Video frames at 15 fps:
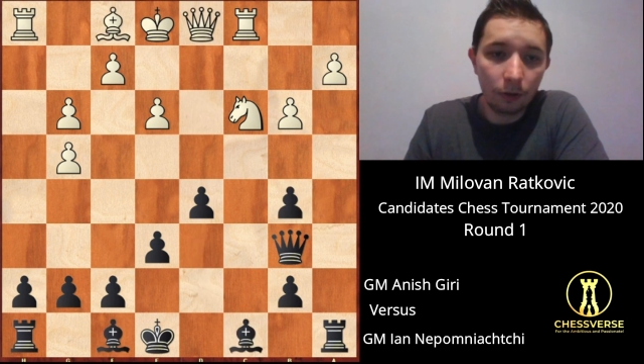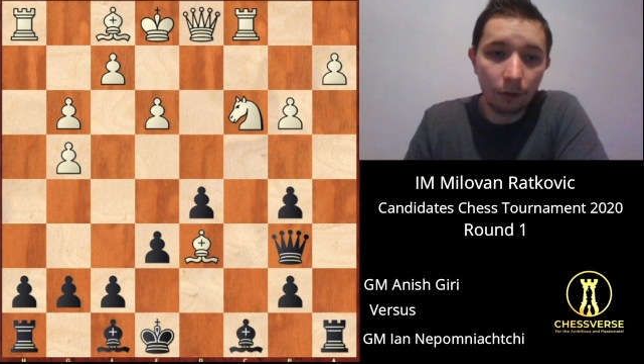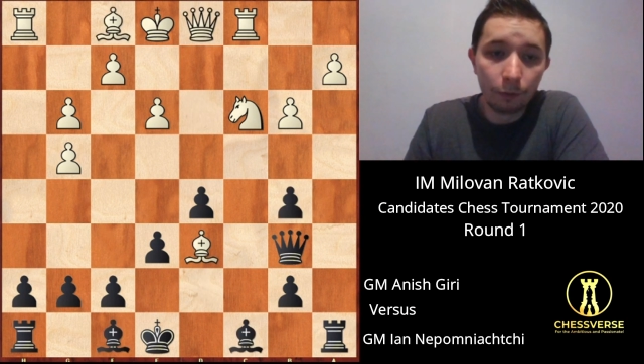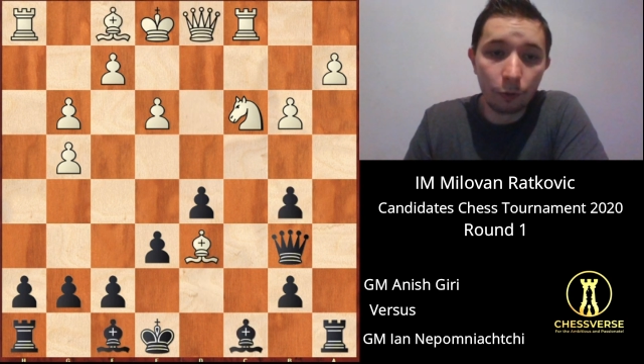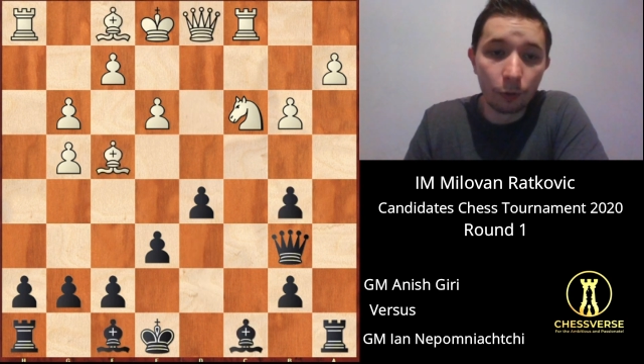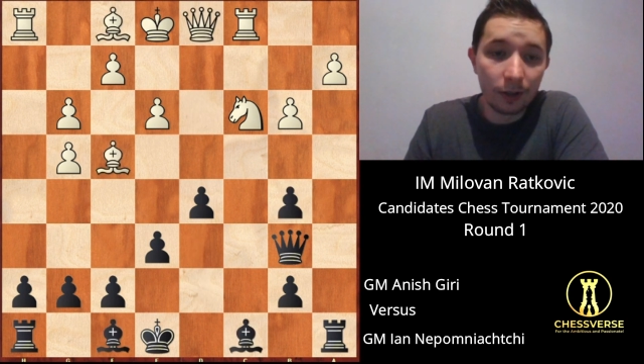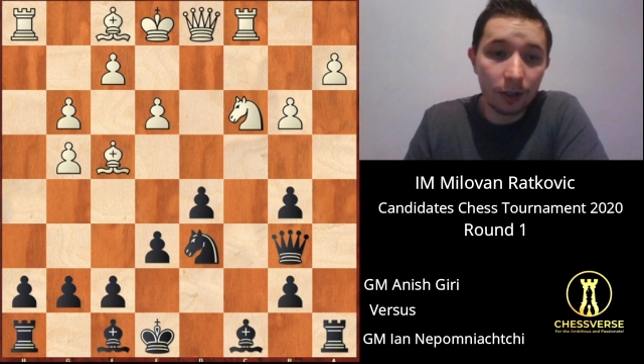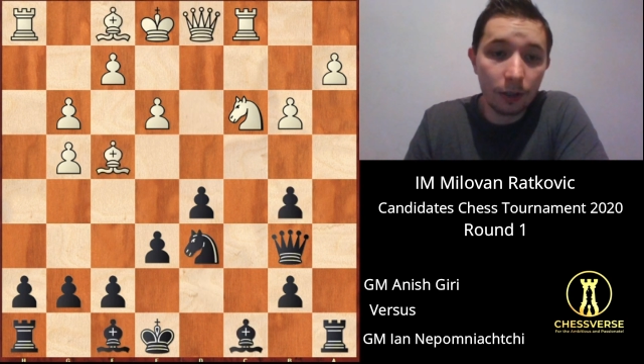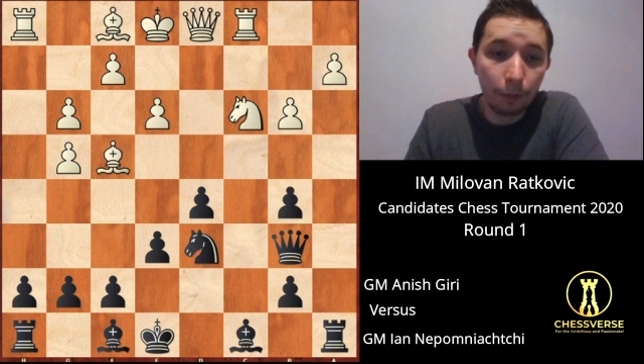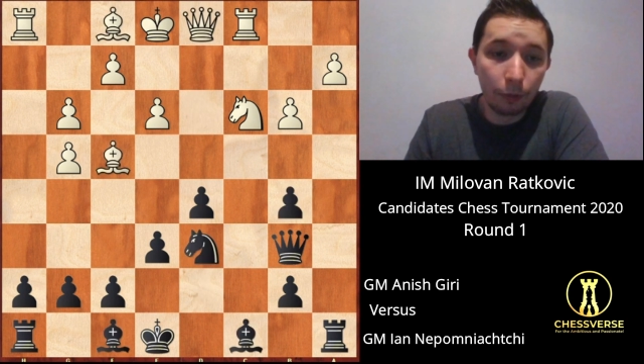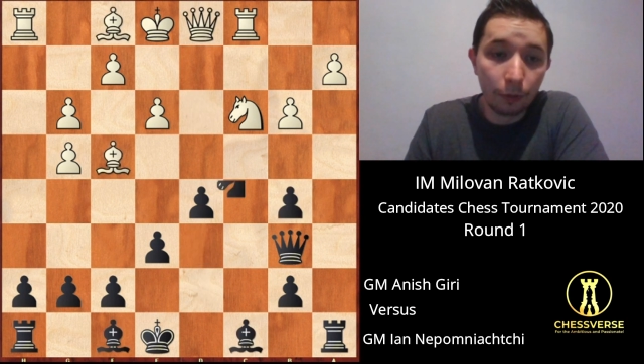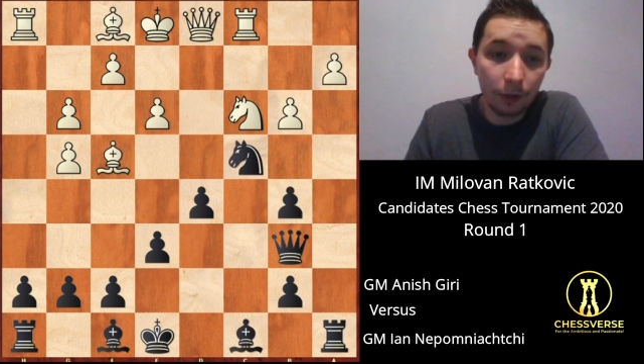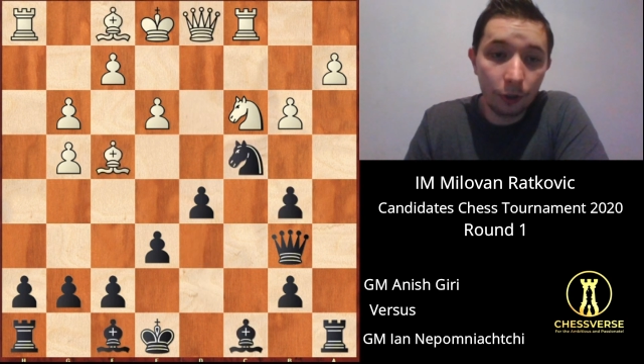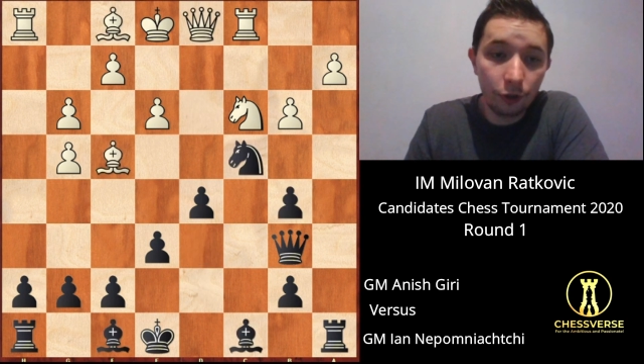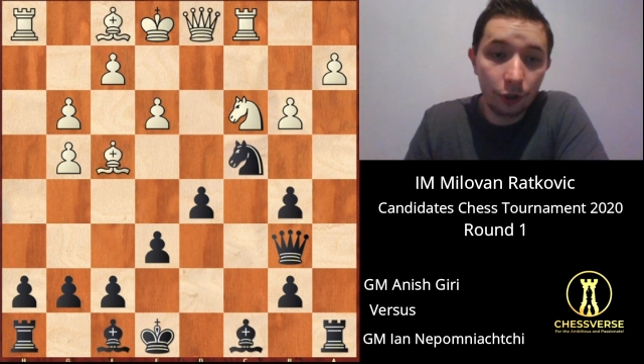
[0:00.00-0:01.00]
Of course,
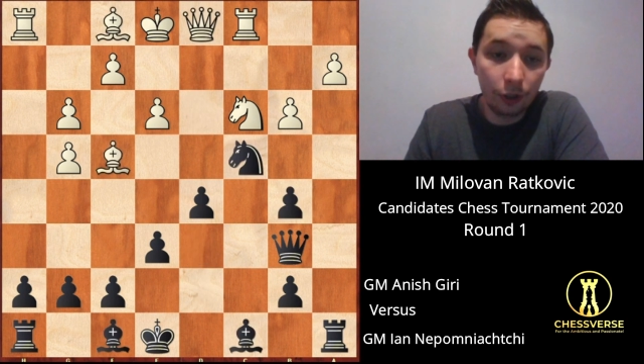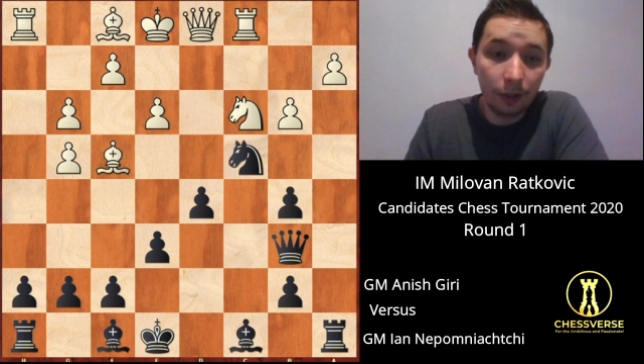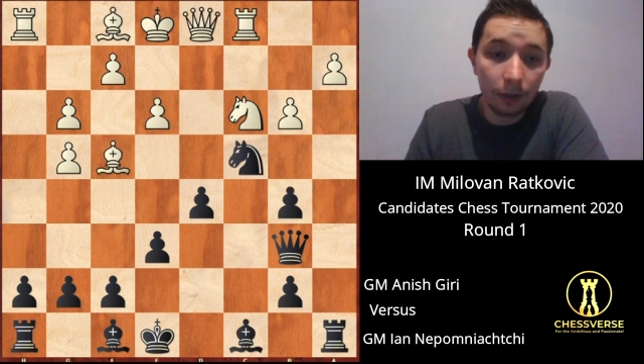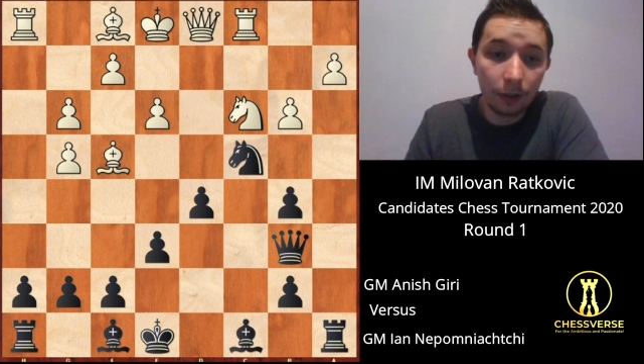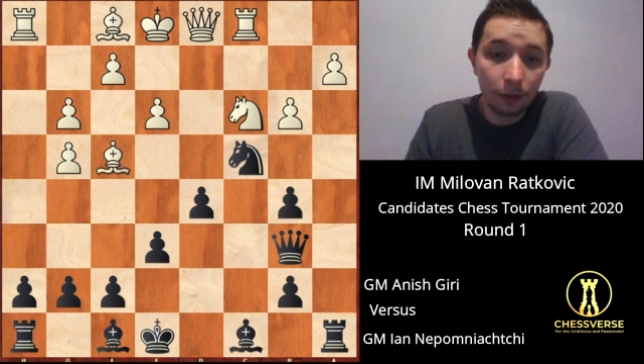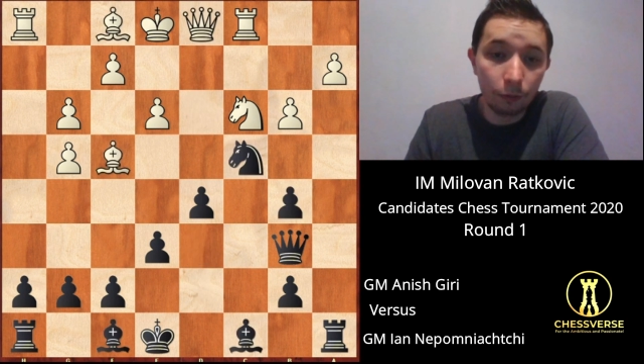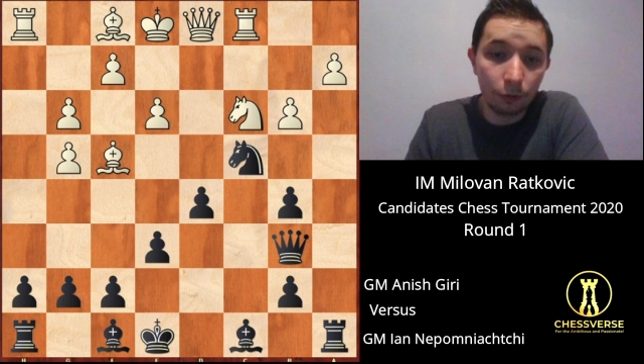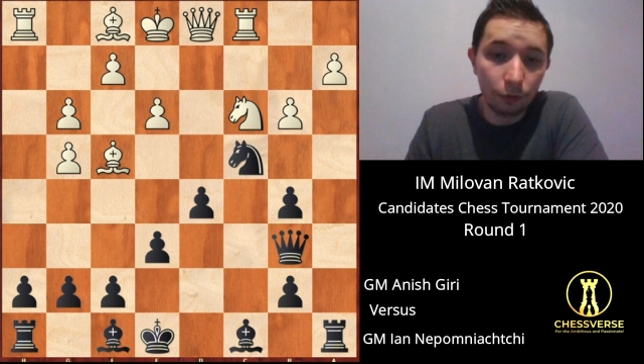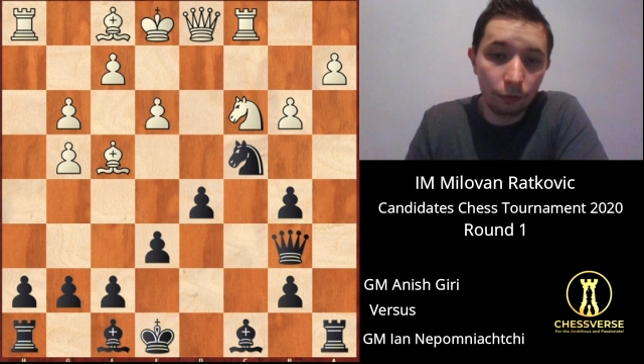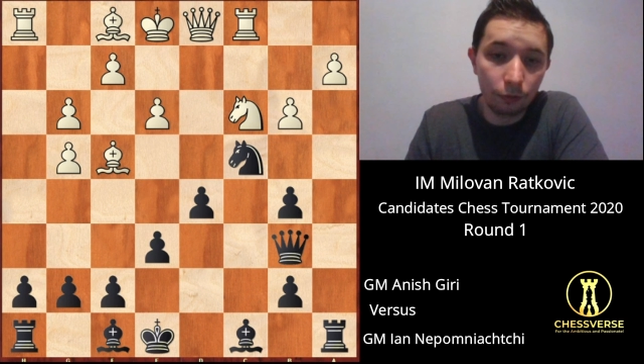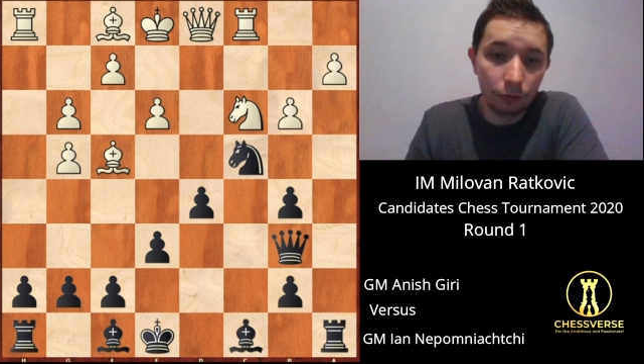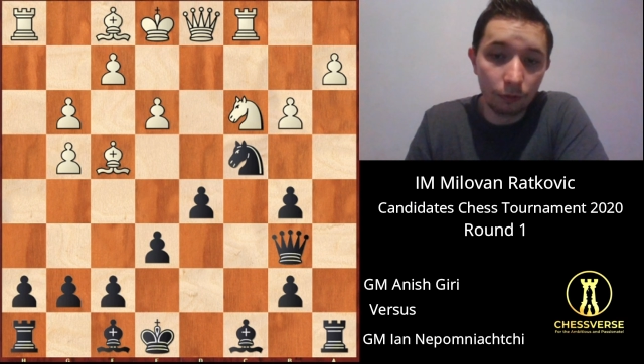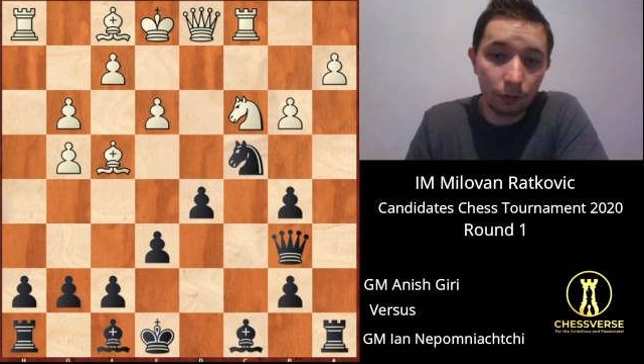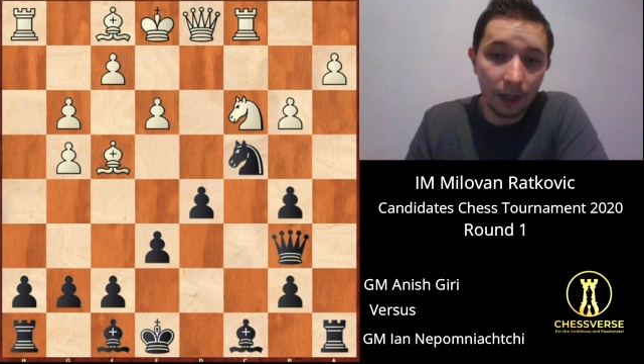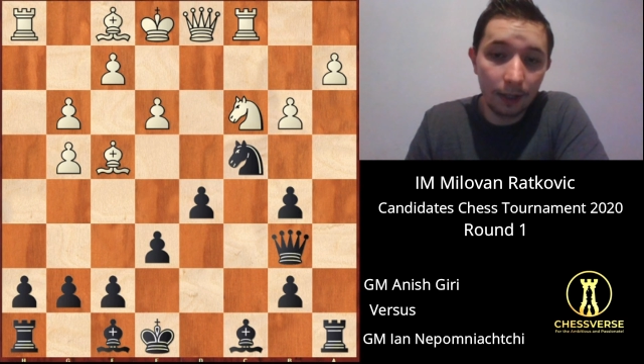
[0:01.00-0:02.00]
Nepomniachtchi didn't want
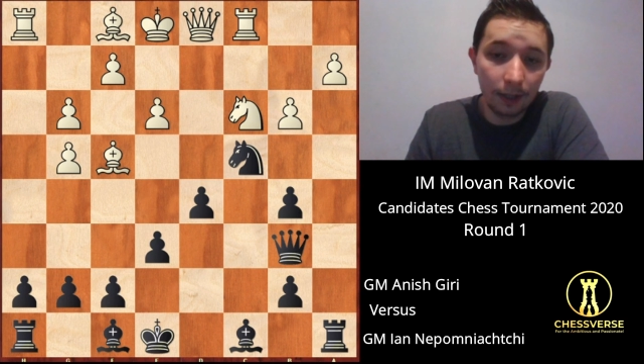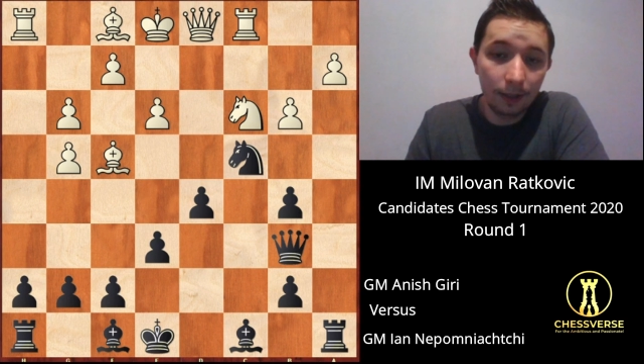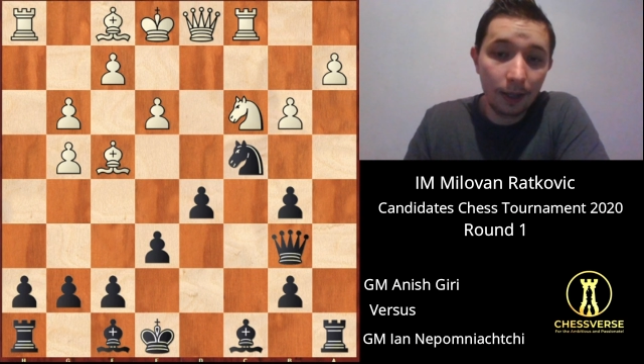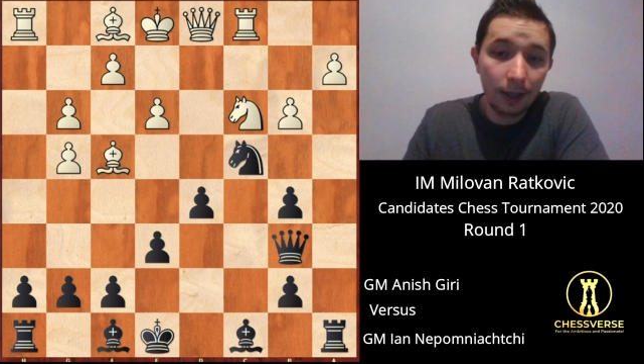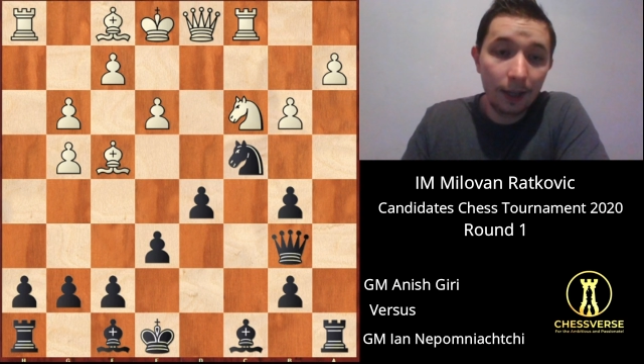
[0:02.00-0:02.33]
to do that.